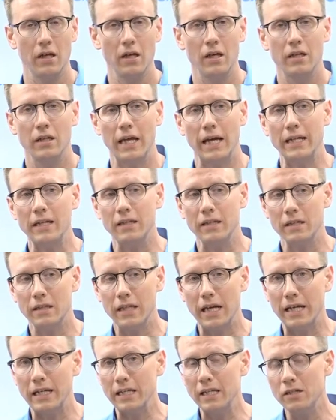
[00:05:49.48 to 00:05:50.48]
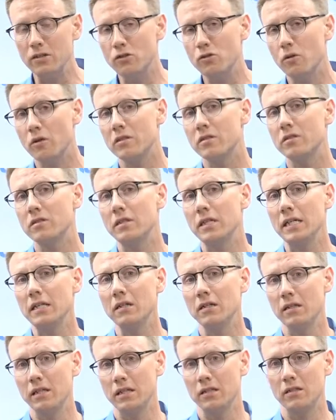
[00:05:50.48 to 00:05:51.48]
The idea is you are
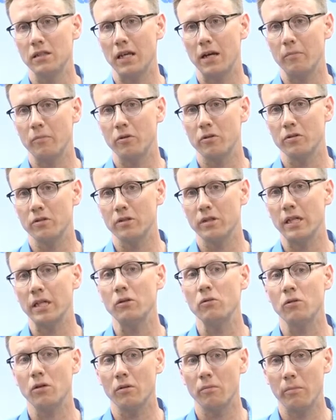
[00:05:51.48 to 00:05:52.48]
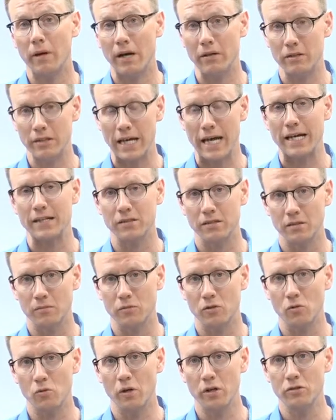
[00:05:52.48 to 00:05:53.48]
signaling to that person that you are about to ask them
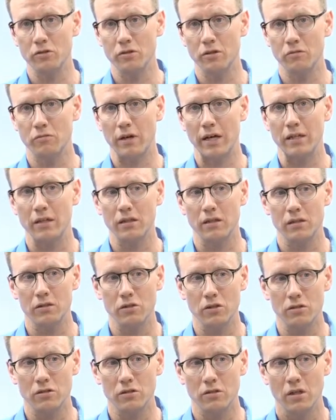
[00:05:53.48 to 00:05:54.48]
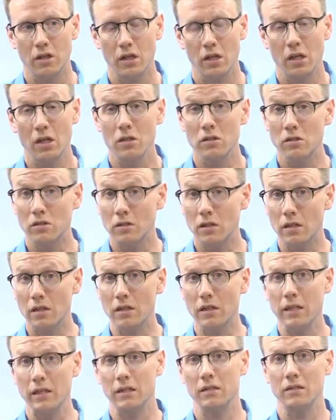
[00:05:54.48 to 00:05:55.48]
a question rather than just
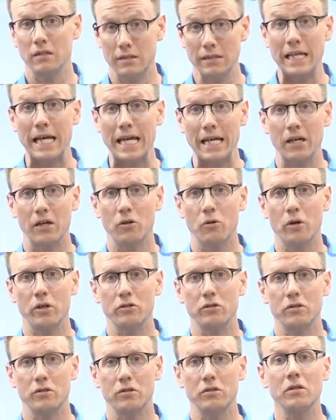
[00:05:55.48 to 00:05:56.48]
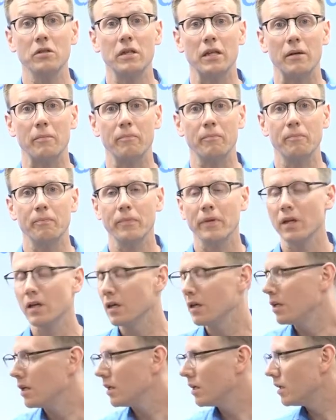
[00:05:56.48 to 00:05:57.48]
suddenly saying a question to them.
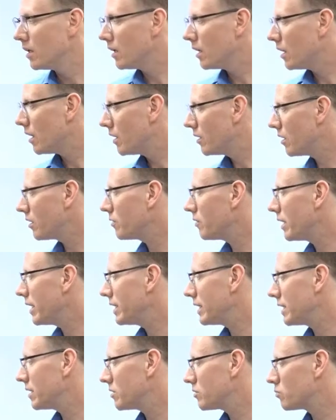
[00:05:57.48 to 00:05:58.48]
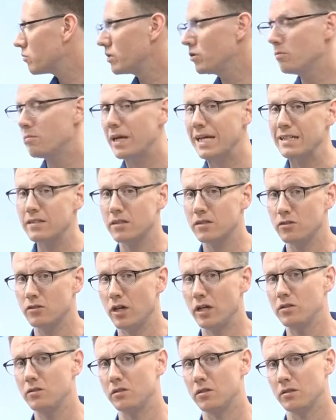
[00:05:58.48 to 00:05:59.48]
Another idea is when you make
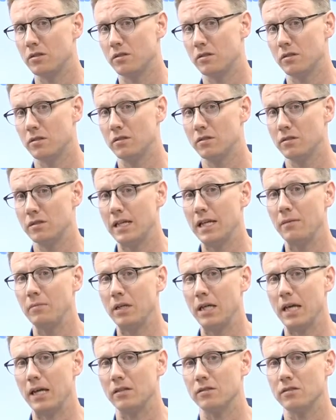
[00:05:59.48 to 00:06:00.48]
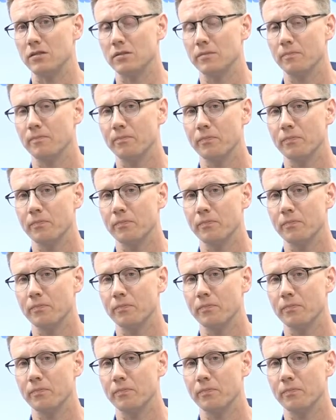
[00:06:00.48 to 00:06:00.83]
suggestions, same case.